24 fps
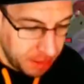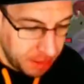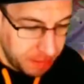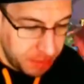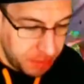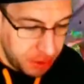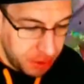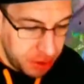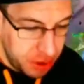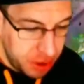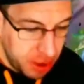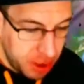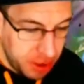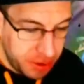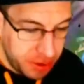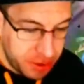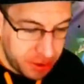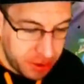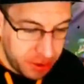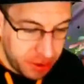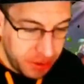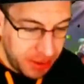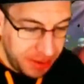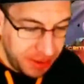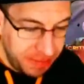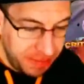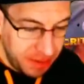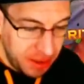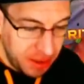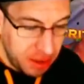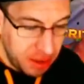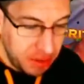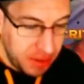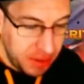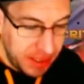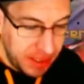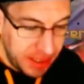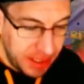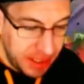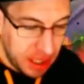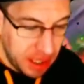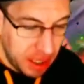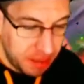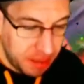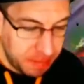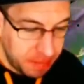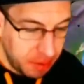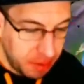push on through, even though he
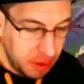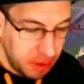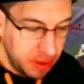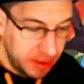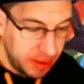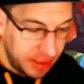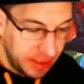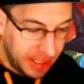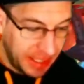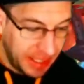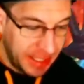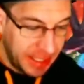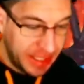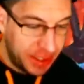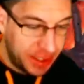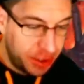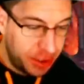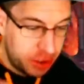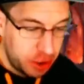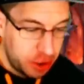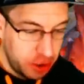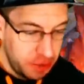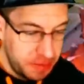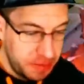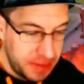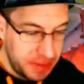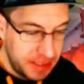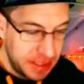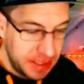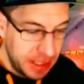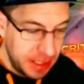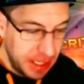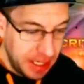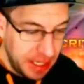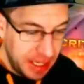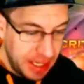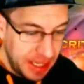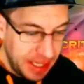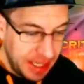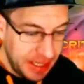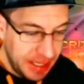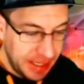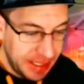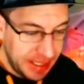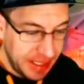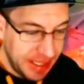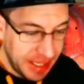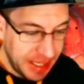got put, like his troops in
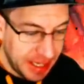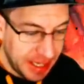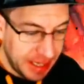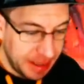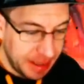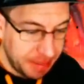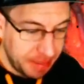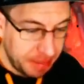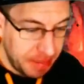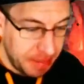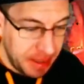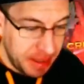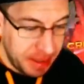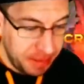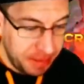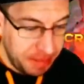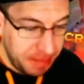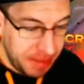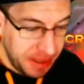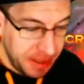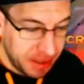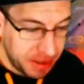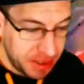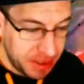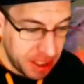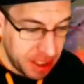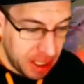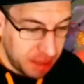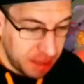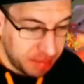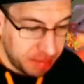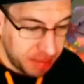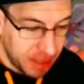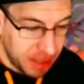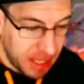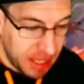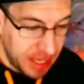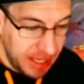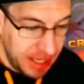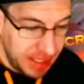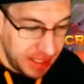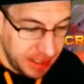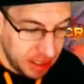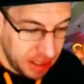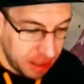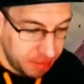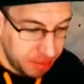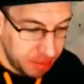the middle top
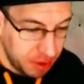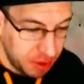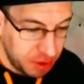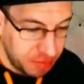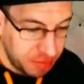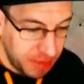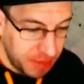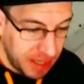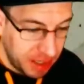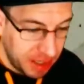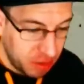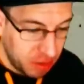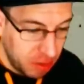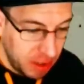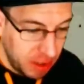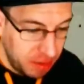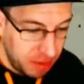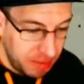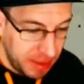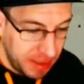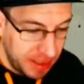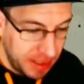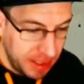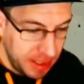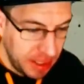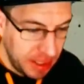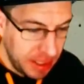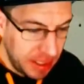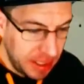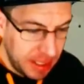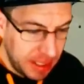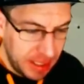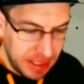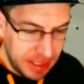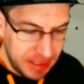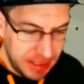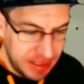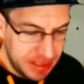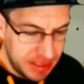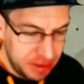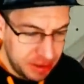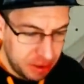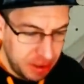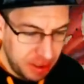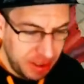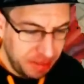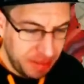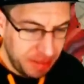line got pushed back quite a bit.
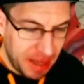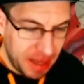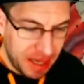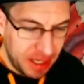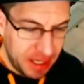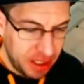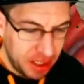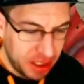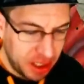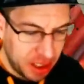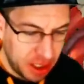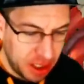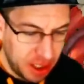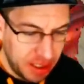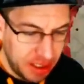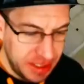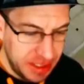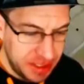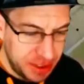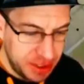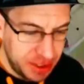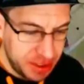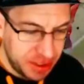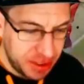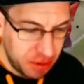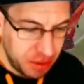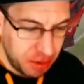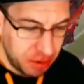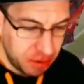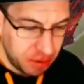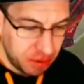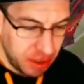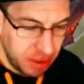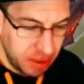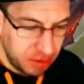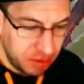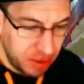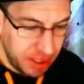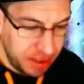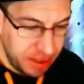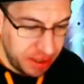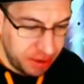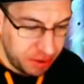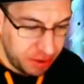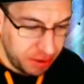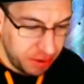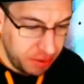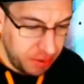Doesn't really matter. Kurd is just going right
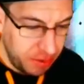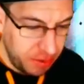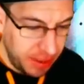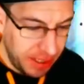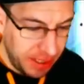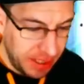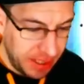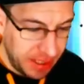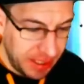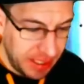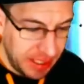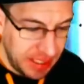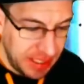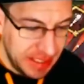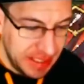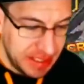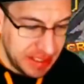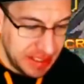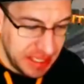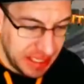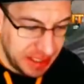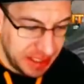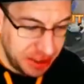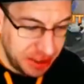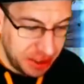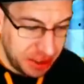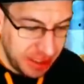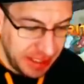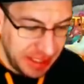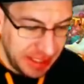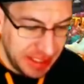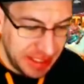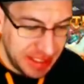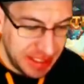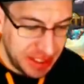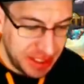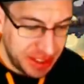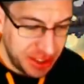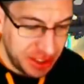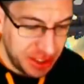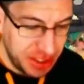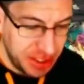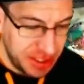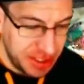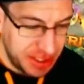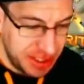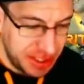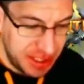through, and his Denji is
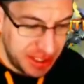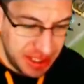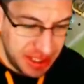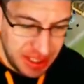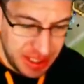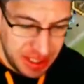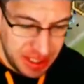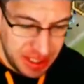just